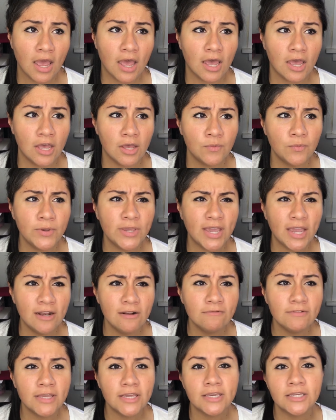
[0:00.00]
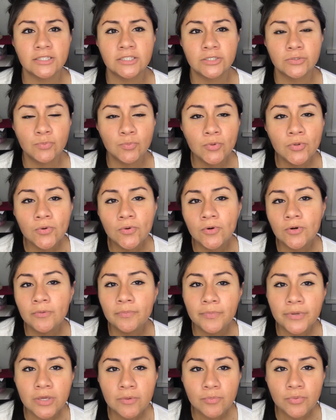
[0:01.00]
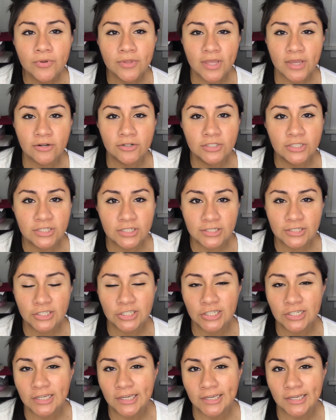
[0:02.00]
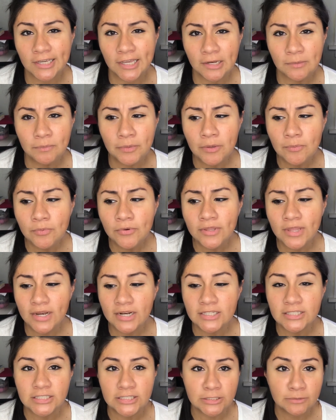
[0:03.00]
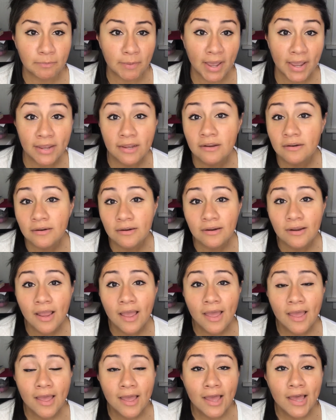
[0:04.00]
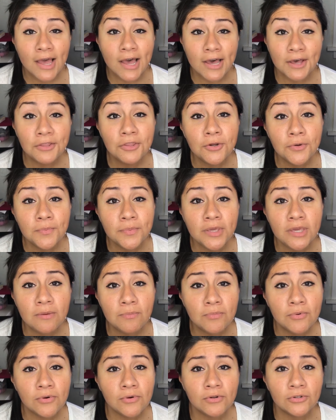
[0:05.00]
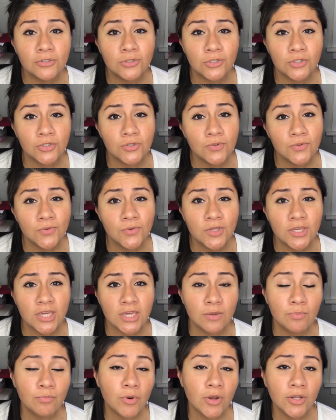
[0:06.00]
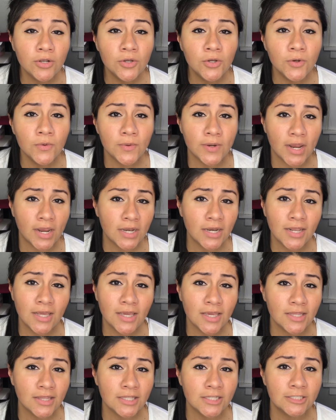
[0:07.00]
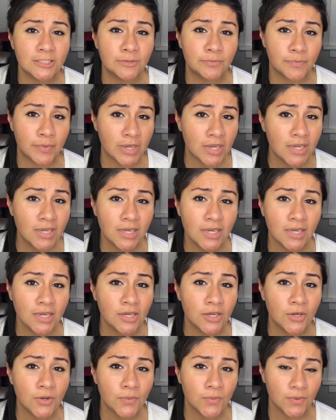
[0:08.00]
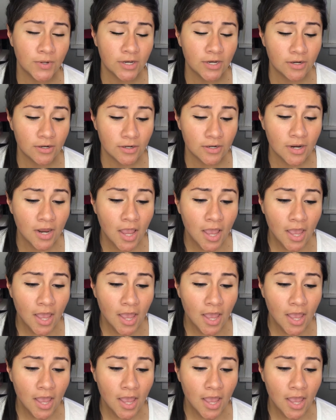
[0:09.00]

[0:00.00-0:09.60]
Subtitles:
We kind of like explore people that are teaching and people that inspire other people to keep on creating in this baking career.